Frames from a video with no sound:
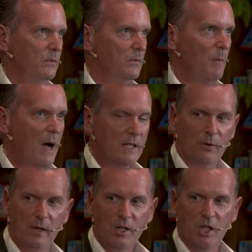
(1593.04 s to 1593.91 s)

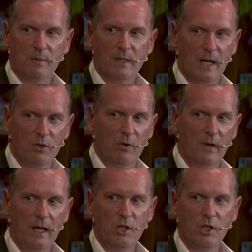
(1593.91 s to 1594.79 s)
romantic relationships, sexual
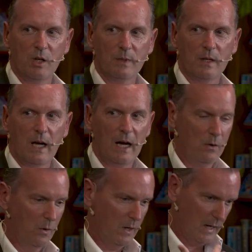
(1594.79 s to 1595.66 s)
relationships.
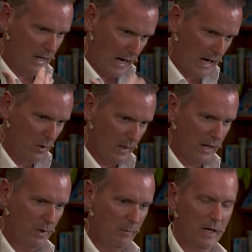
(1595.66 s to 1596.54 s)
How how
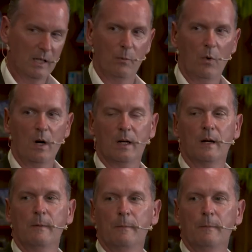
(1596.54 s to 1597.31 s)
can we make them work?